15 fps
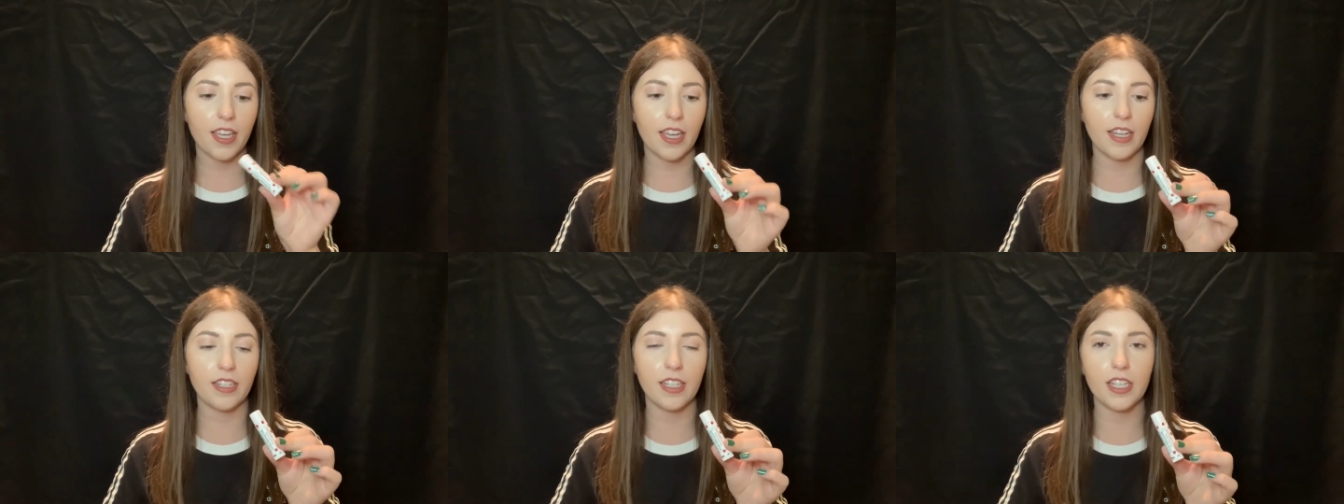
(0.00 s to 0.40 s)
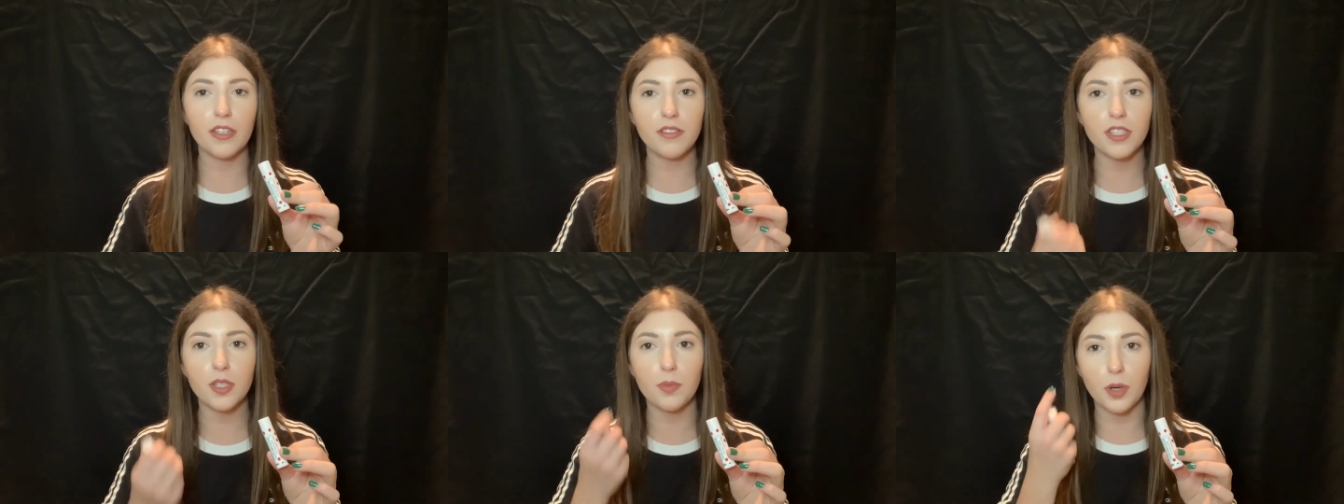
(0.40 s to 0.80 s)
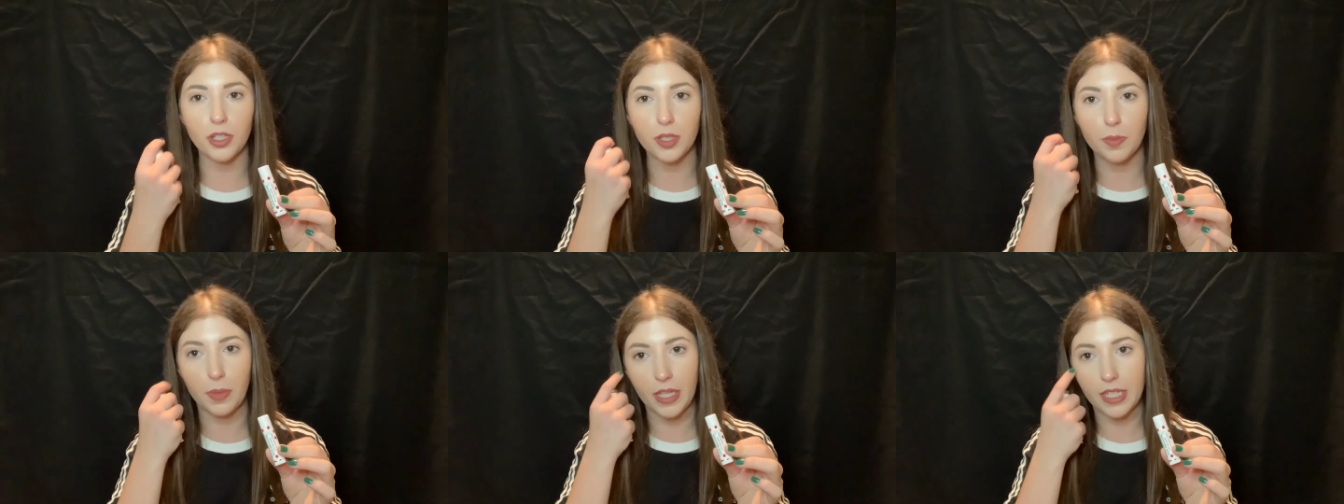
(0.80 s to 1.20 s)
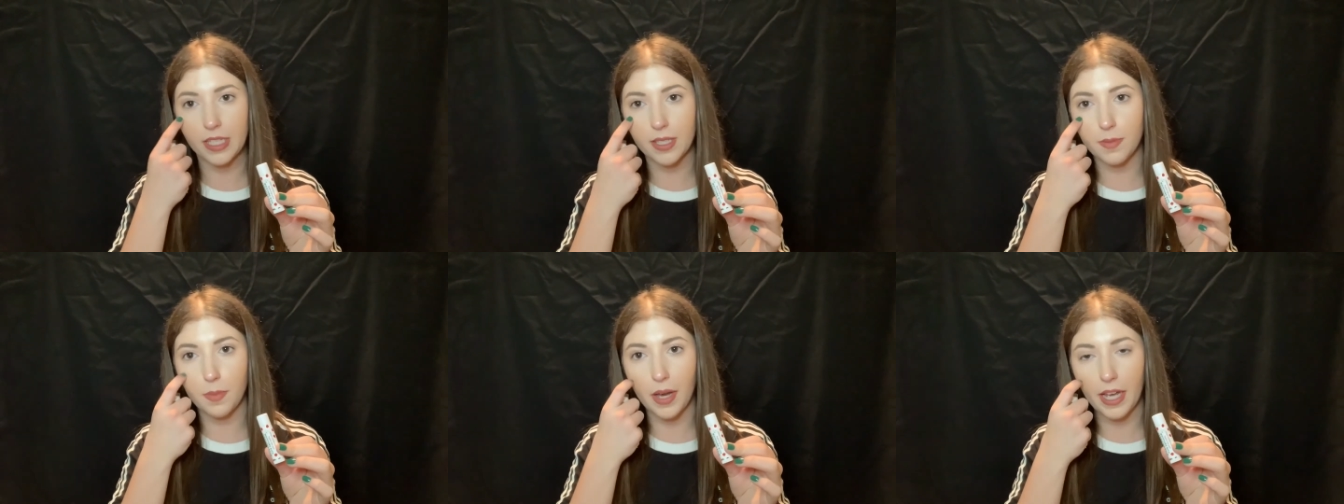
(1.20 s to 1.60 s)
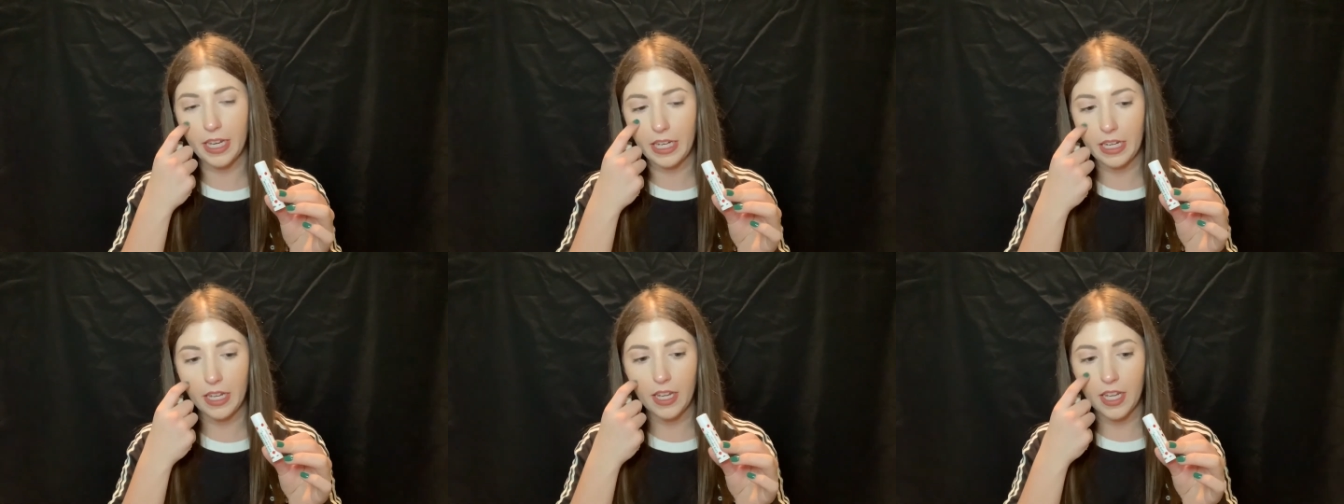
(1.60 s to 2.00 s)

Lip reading: and he uses Burt's Bees, but